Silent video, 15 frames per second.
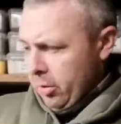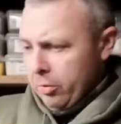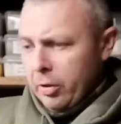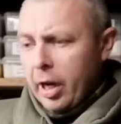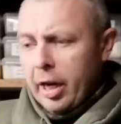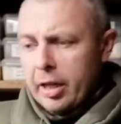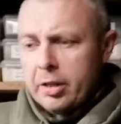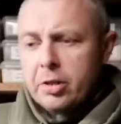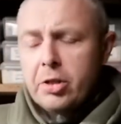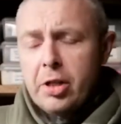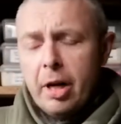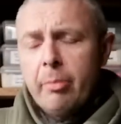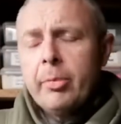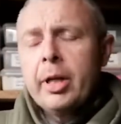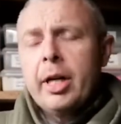Right,
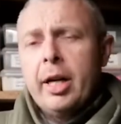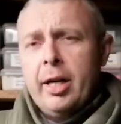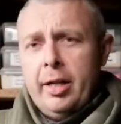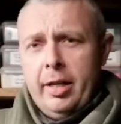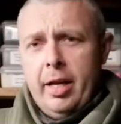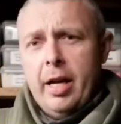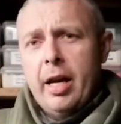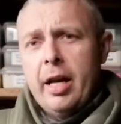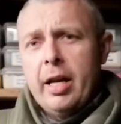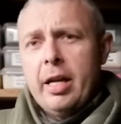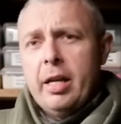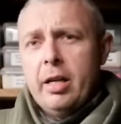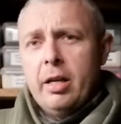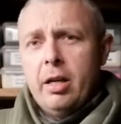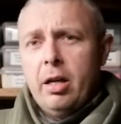Gemini
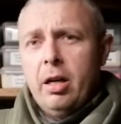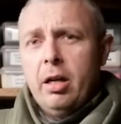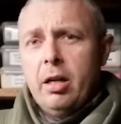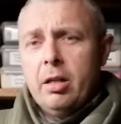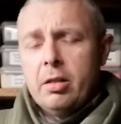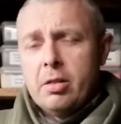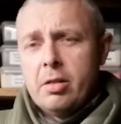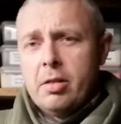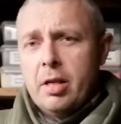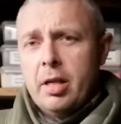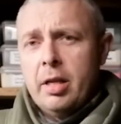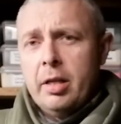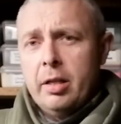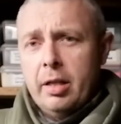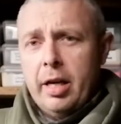ARC
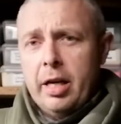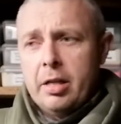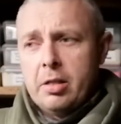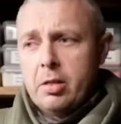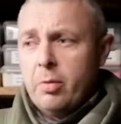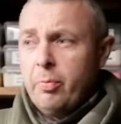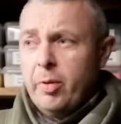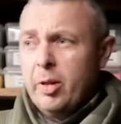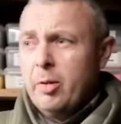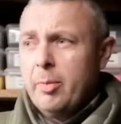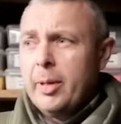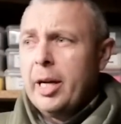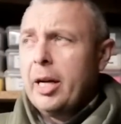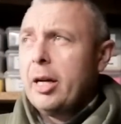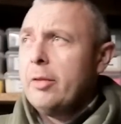LEDs have been
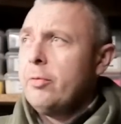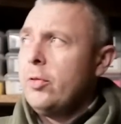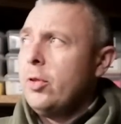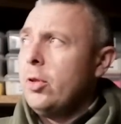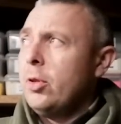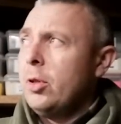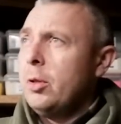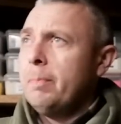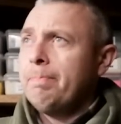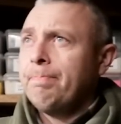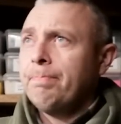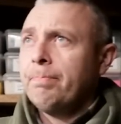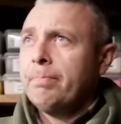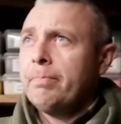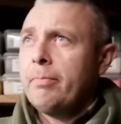about for,
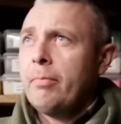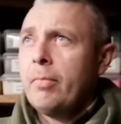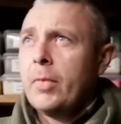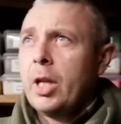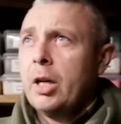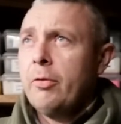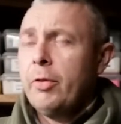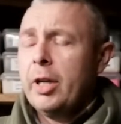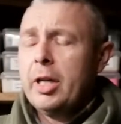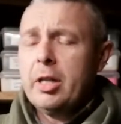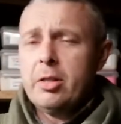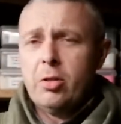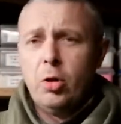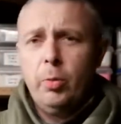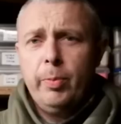I think
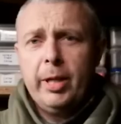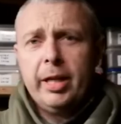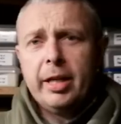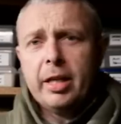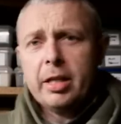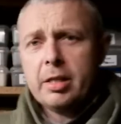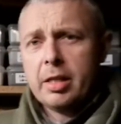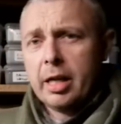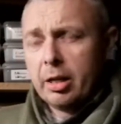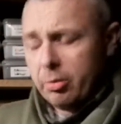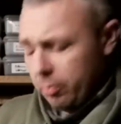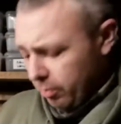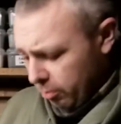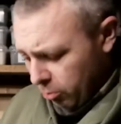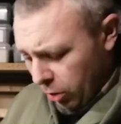it's a couple of years
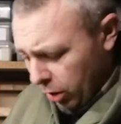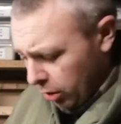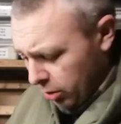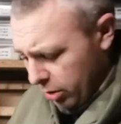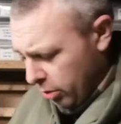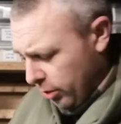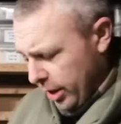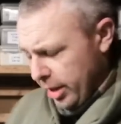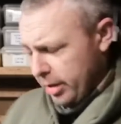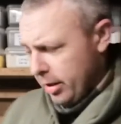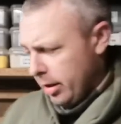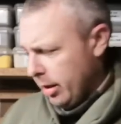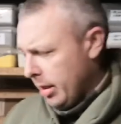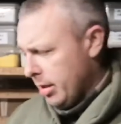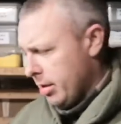now, 1 or 2 years
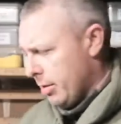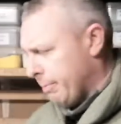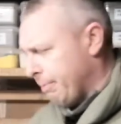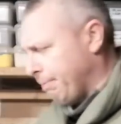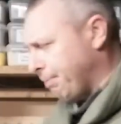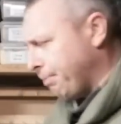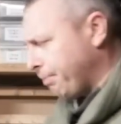at least.